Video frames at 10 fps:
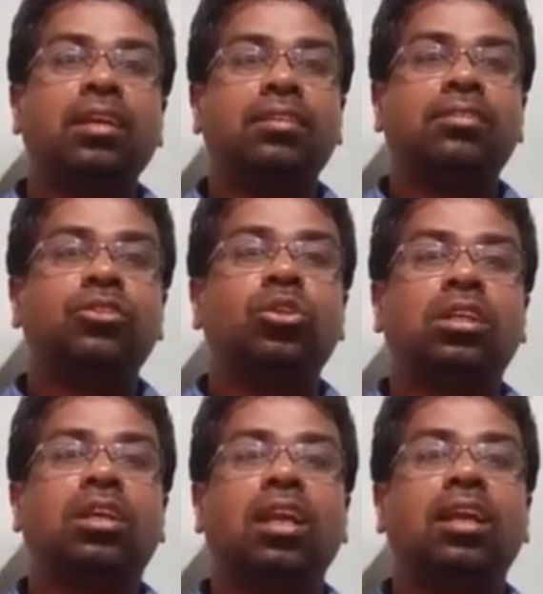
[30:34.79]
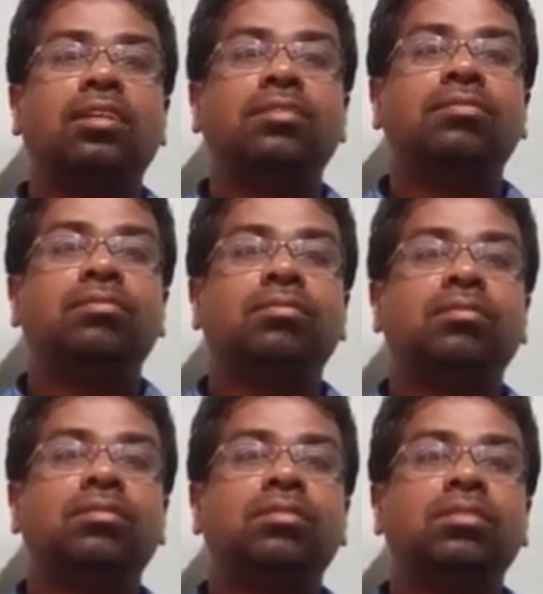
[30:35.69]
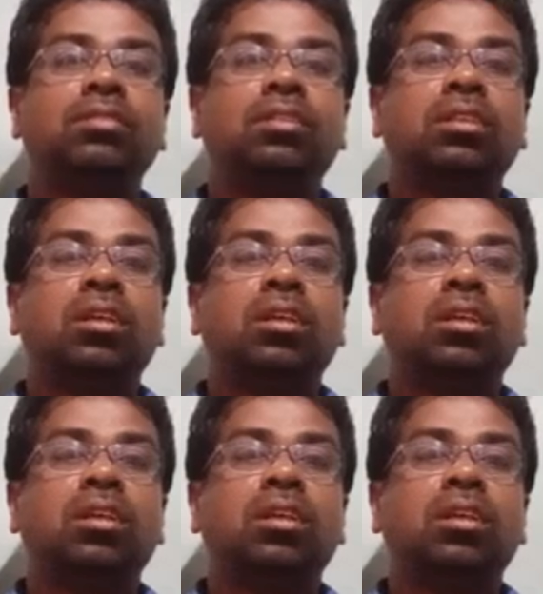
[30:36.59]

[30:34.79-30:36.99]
you are not sharing, you are not telling.